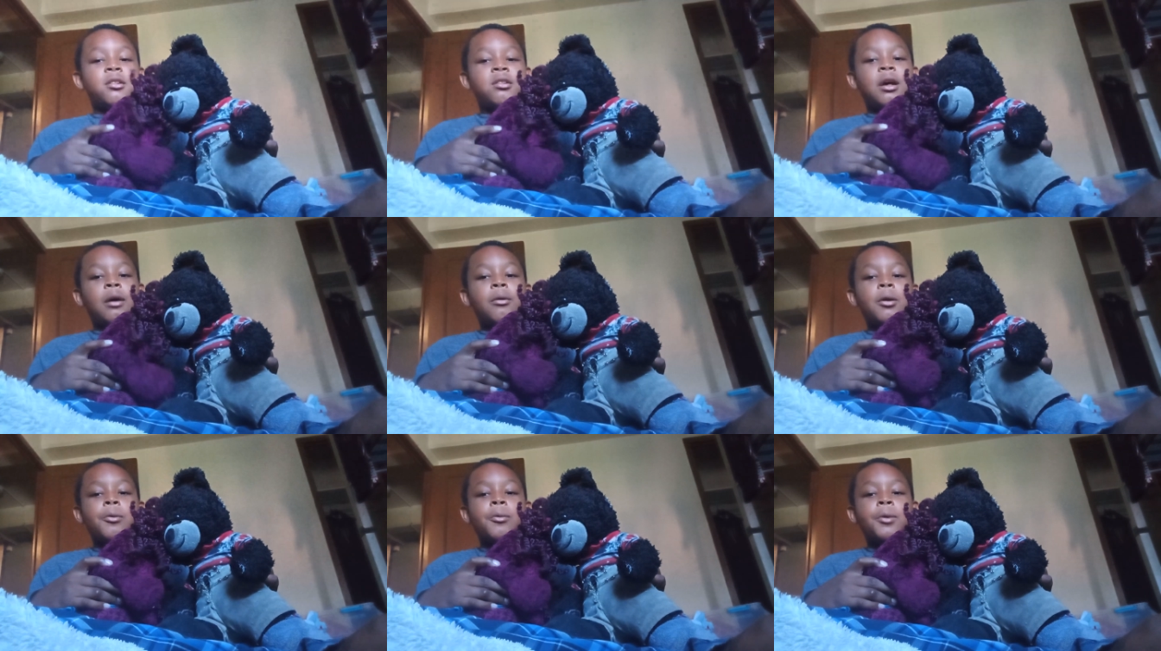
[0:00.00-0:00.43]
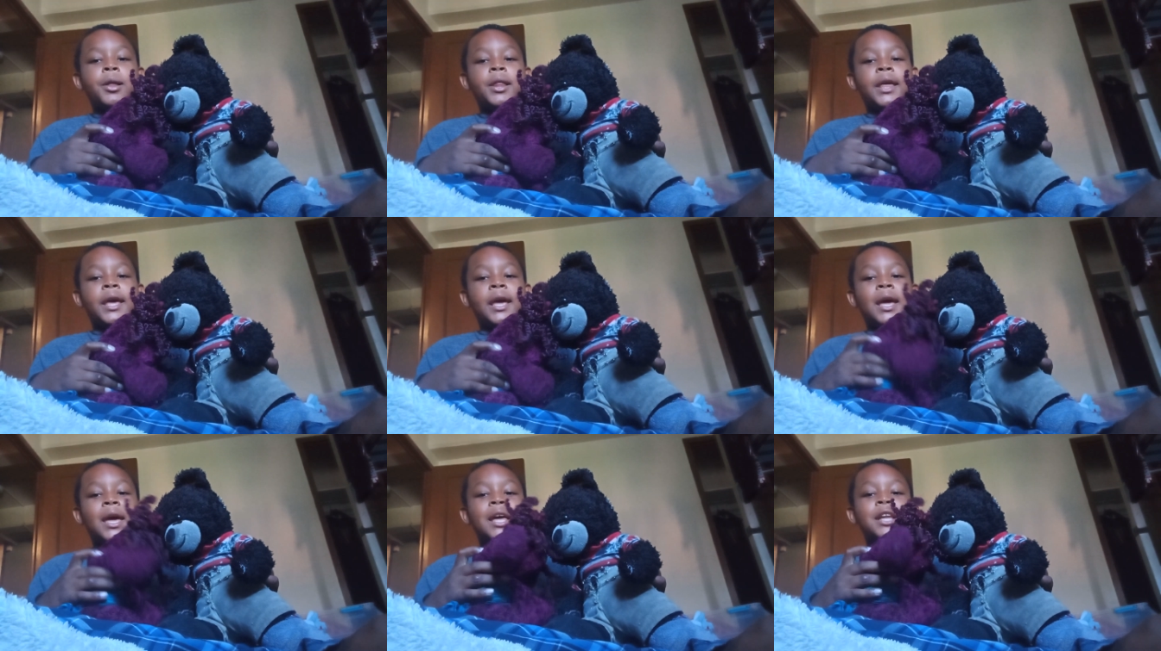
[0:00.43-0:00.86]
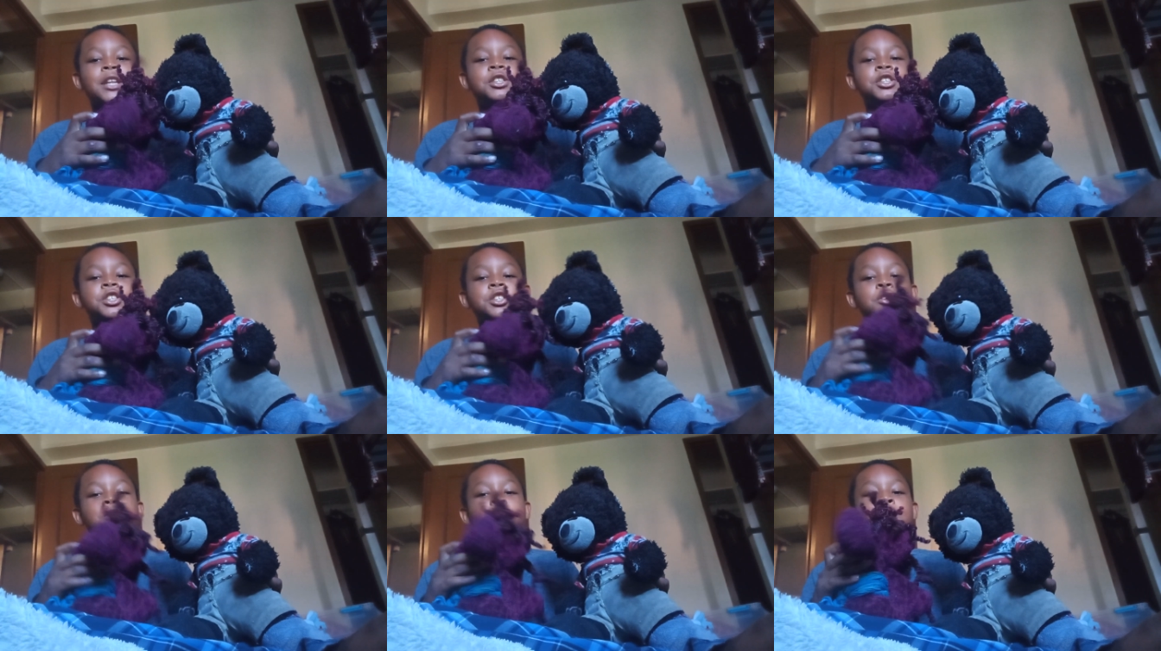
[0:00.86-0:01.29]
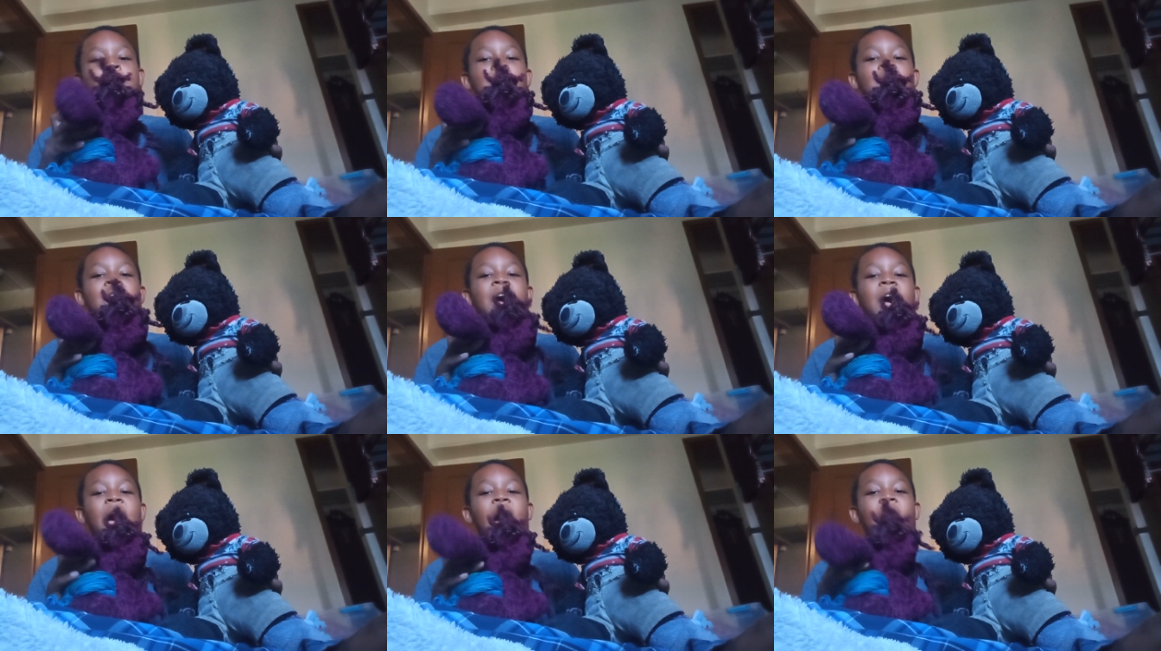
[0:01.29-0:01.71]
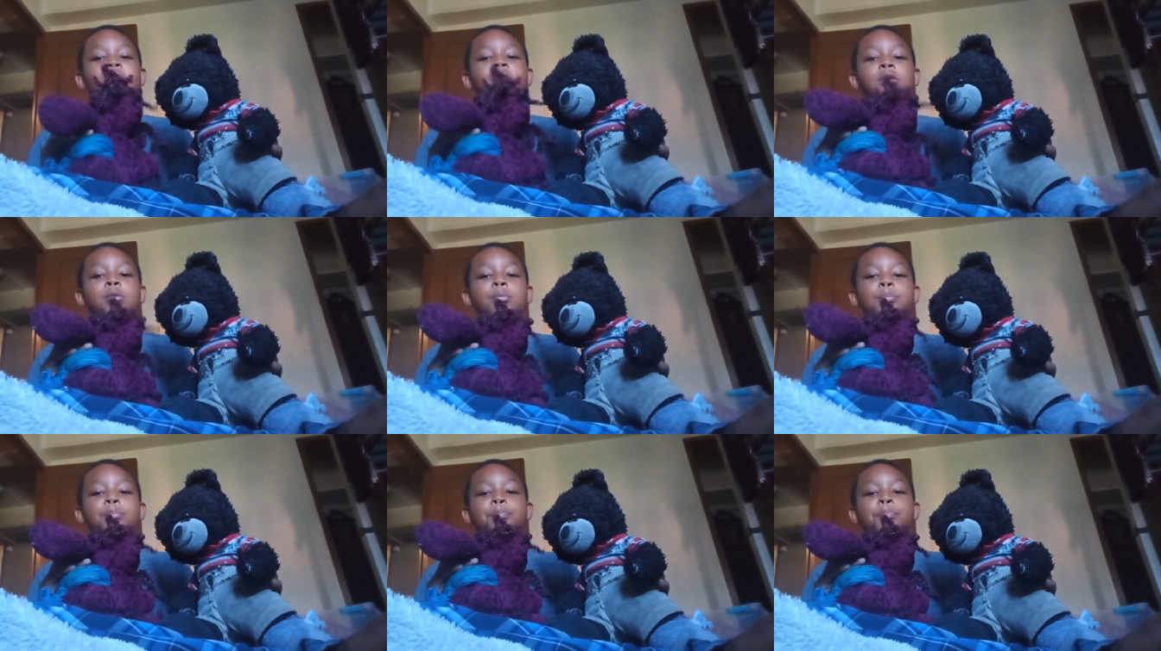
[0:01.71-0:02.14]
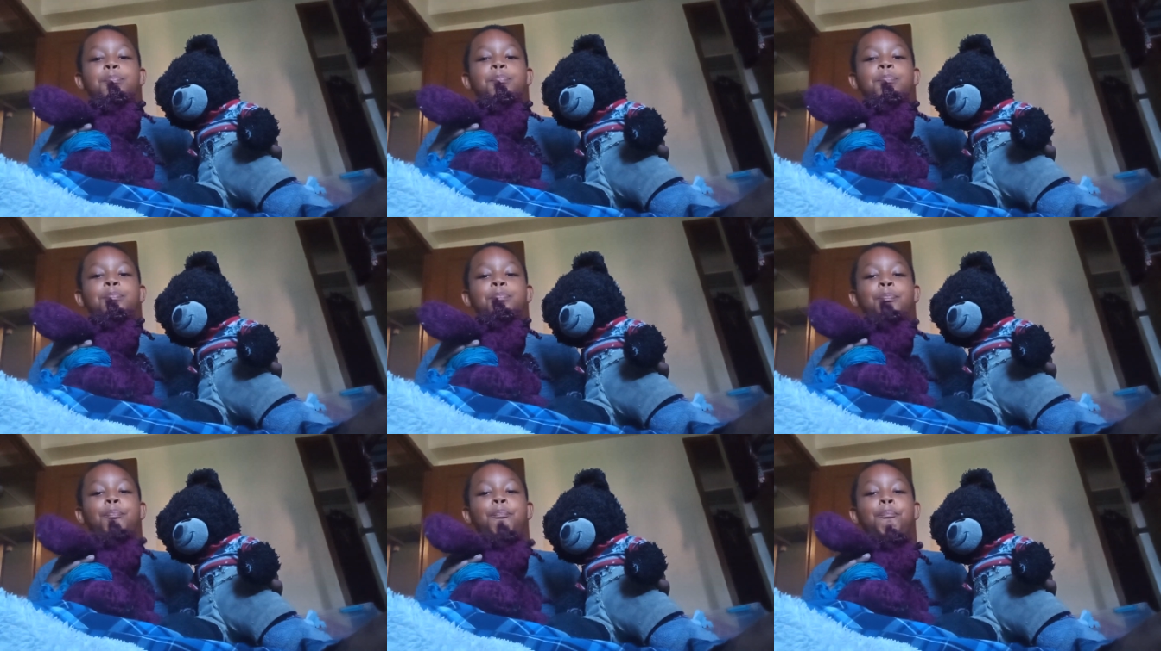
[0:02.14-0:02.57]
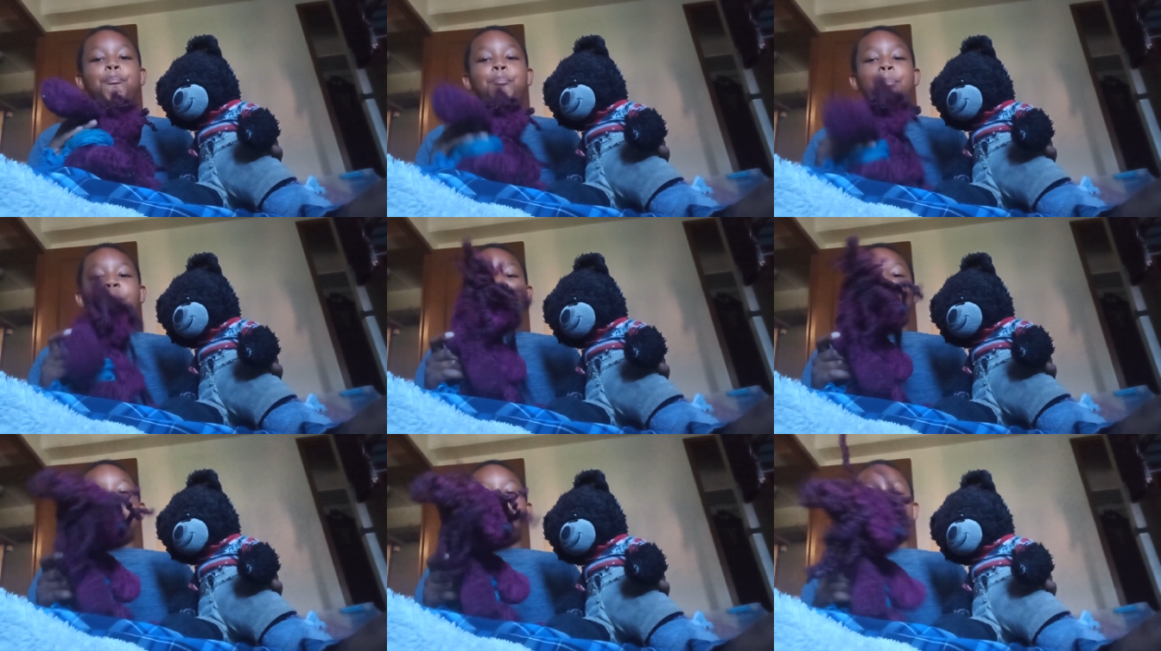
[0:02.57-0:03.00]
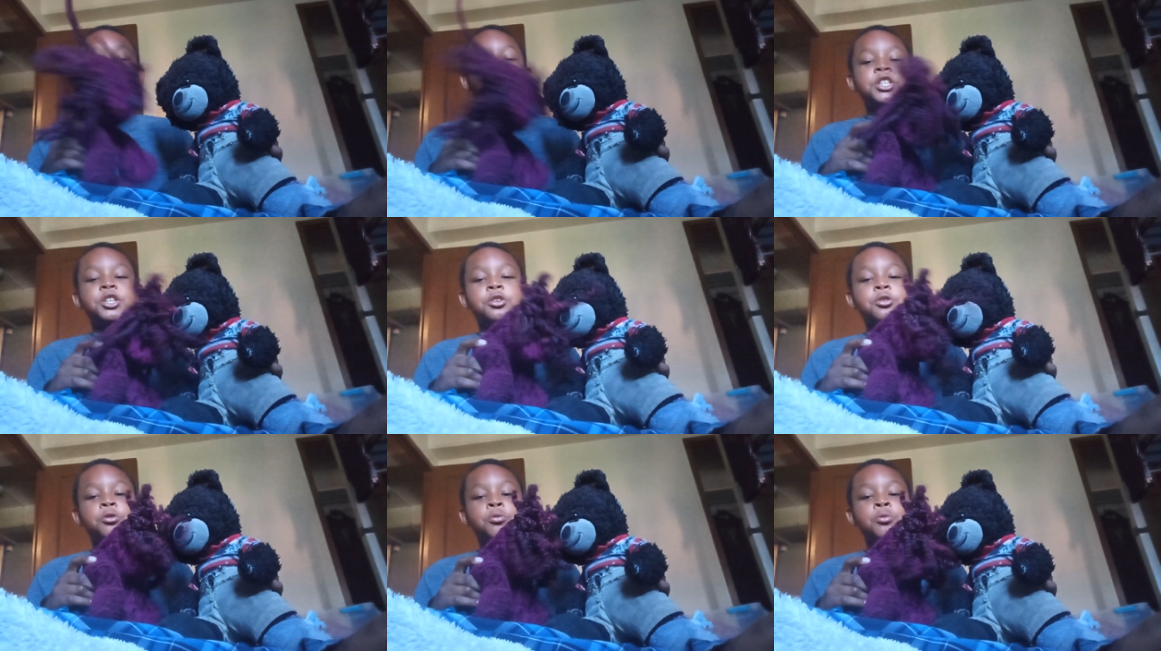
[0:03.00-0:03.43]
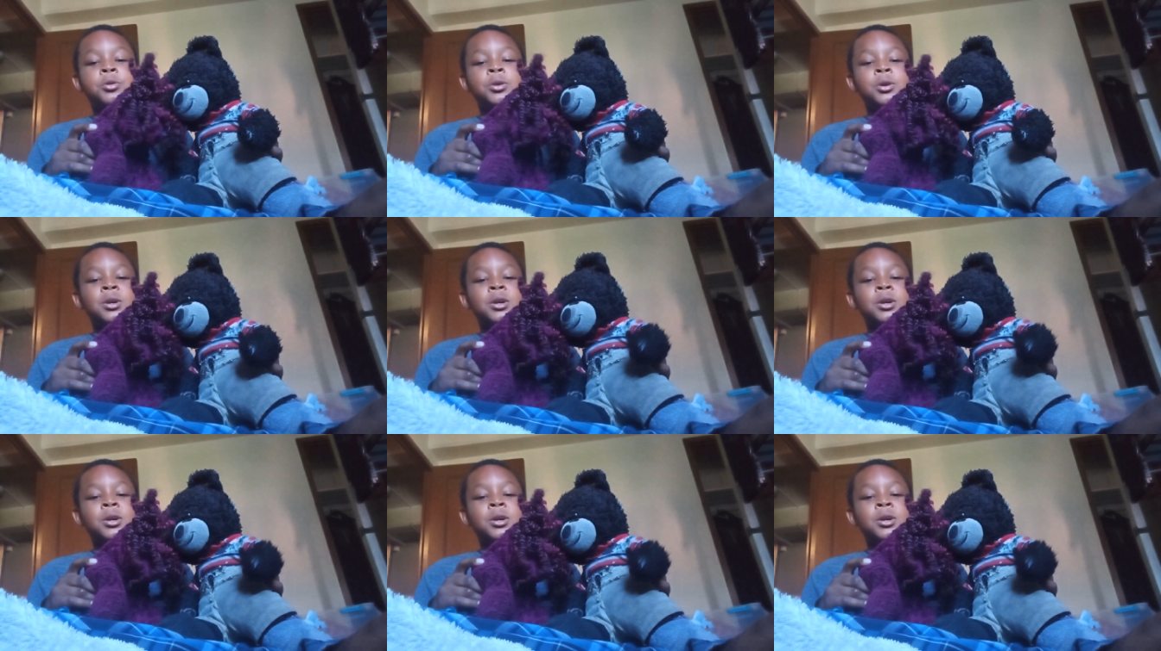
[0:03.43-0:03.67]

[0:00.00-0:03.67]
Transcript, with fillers: I would really hit you. I will bite you.